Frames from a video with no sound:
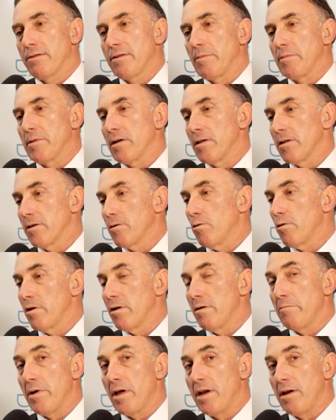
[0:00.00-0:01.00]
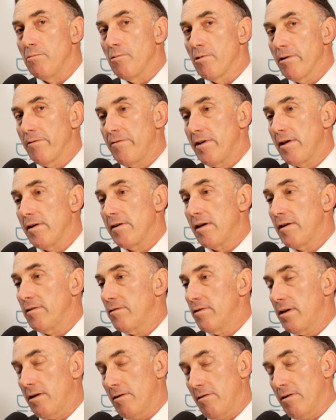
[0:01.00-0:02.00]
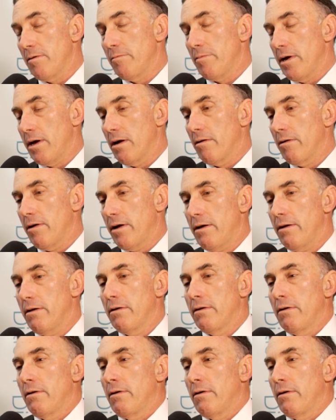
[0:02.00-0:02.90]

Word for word: something called the Gordon and Betty Moore Foundation here in the Bay Area.